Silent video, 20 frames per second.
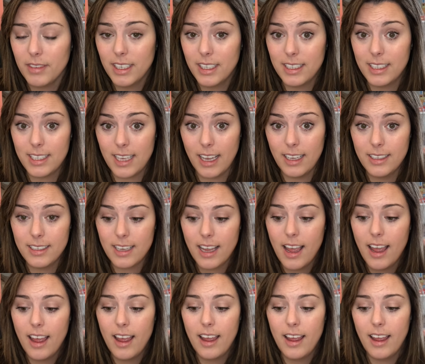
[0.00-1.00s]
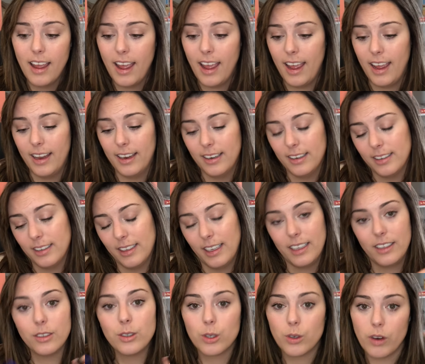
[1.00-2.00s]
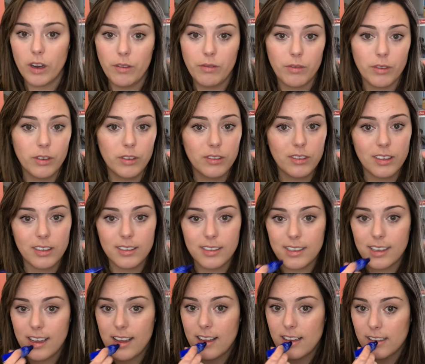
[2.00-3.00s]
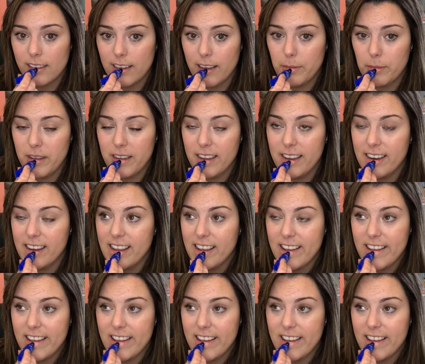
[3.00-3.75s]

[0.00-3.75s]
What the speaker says: scents, and like there's grapefruit, there's lemon,